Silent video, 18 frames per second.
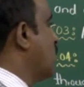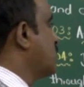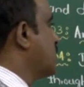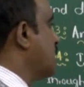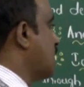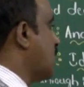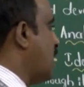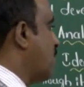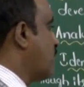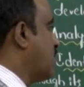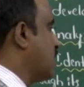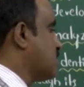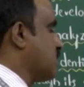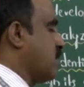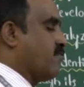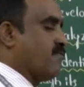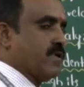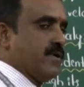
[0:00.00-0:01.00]
using drafting
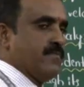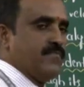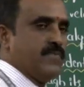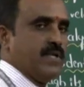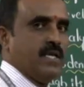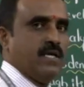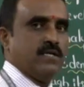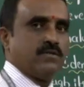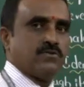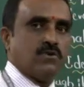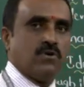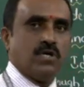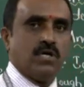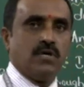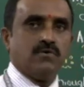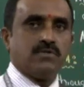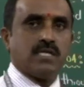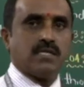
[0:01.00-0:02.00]
software. So
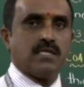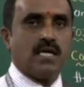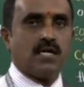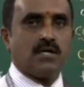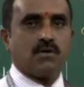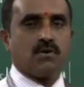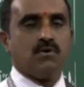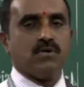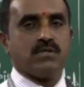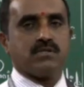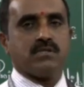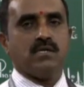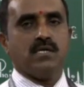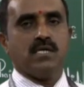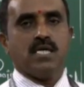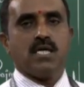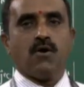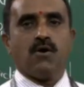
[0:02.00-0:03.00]
using that tools,
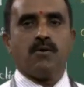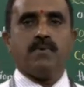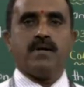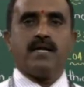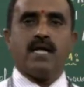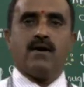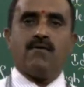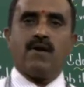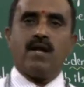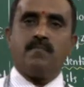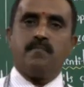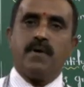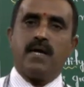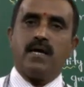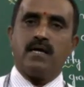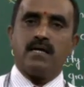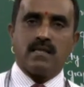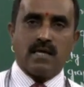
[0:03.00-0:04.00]
you'll be
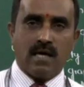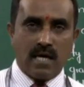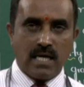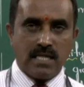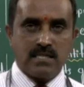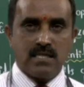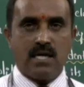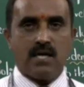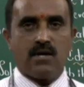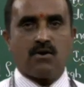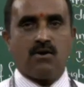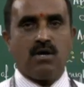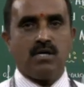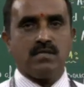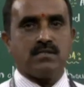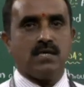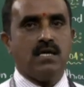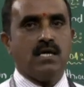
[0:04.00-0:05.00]
developing the engineering
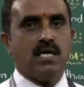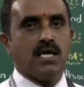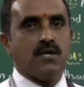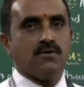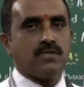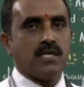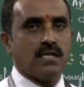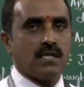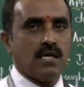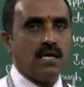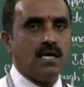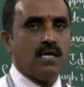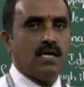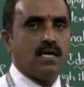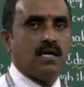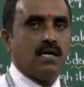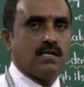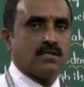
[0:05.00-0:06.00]
drawings using the
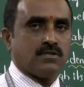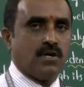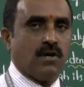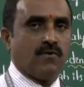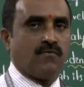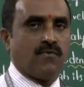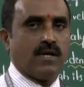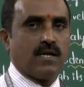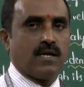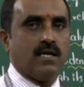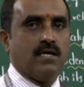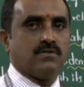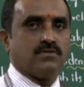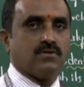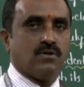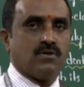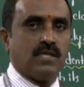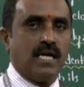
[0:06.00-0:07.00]
software.
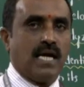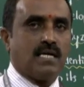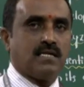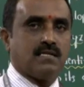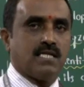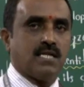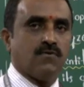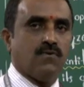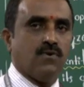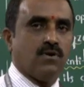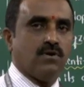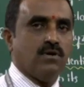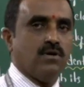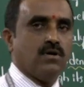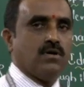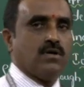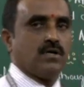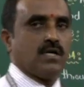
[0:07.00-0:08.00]
So that CEO
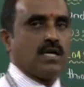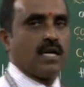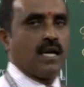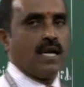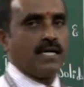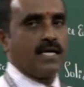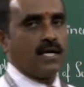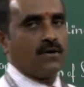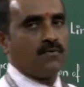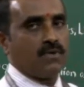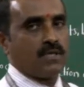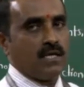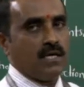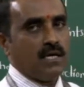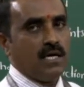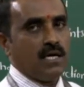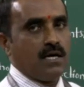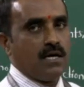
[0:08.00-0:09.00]
related with
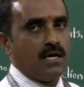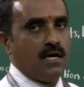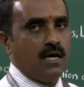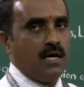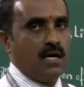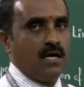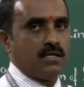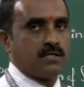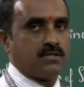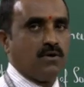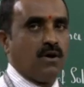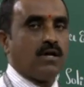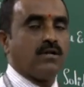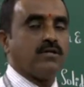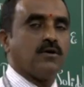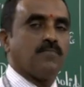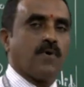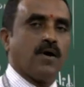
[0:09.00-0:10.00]
the
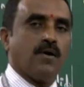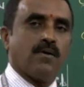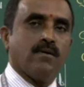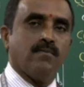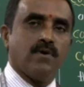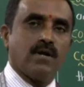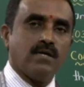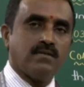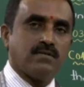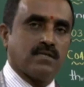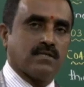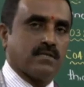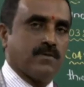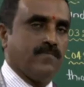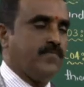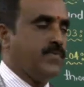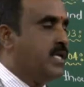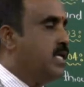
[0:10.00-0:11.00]
solving the problem on a
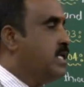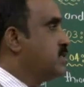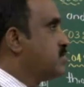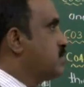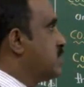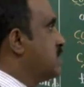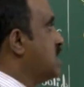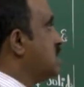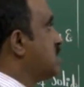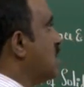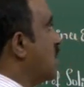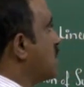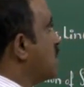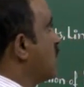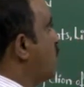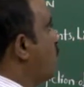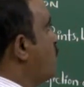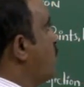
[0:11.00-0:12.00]
system. So these are
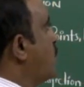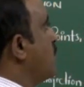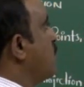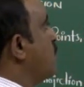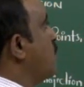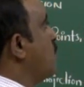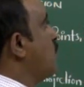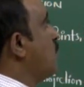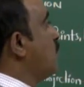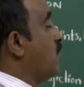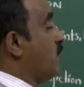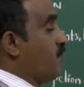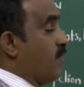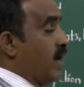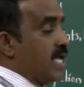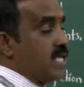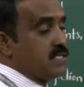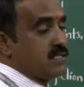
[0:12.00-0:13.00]
the few
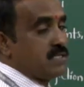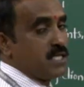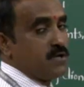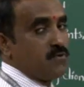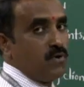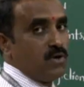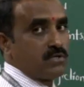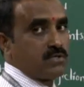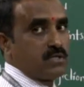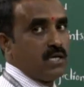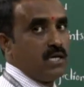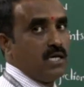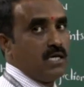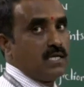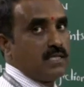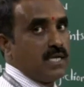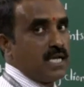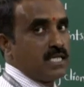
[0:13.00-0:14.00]
five CEOs
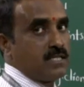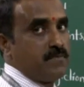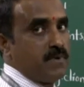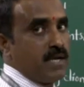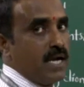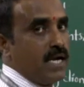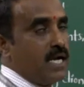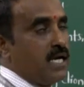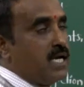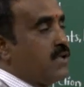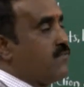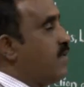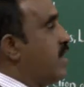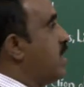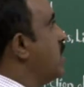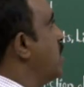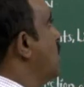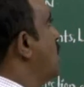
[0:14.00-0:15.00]
that has been
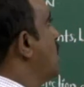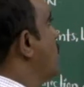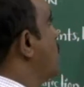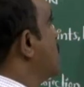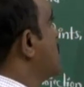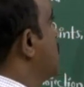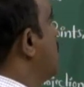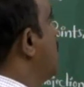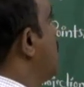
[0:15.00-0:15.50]
identified with